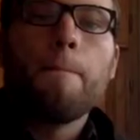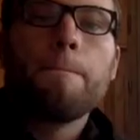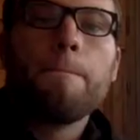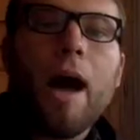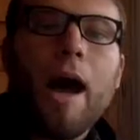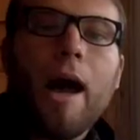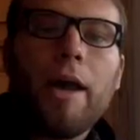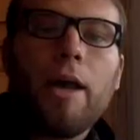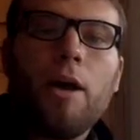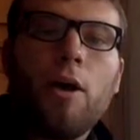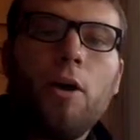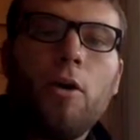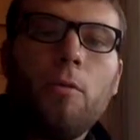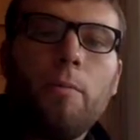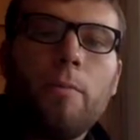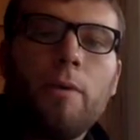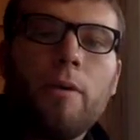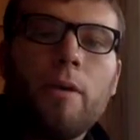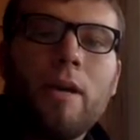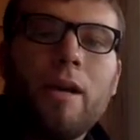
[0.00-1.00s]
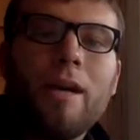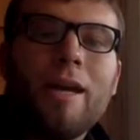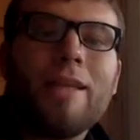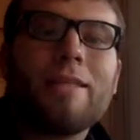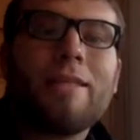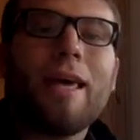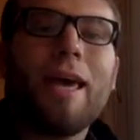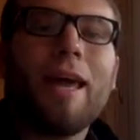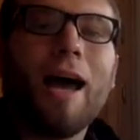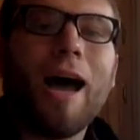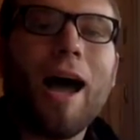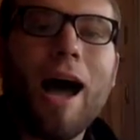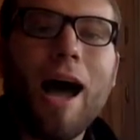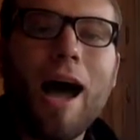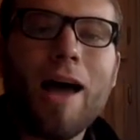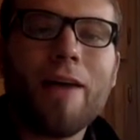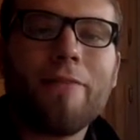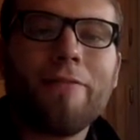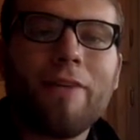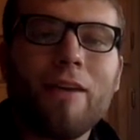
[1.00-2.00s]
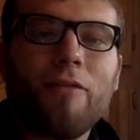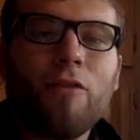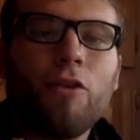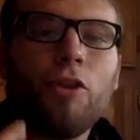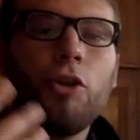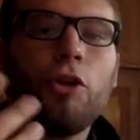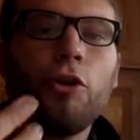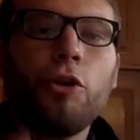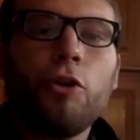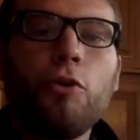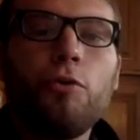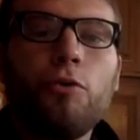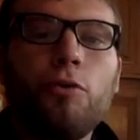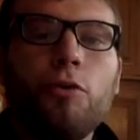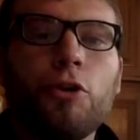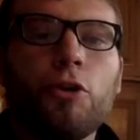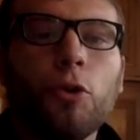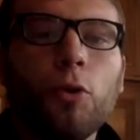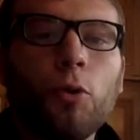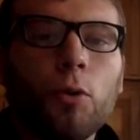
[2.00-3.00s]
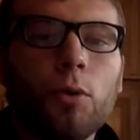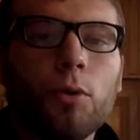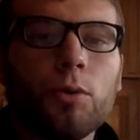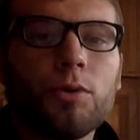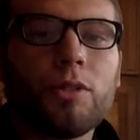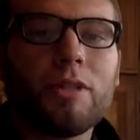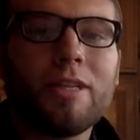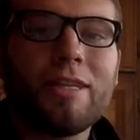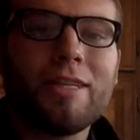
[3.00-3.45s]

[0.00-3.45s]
My hope is that I've given you the tools to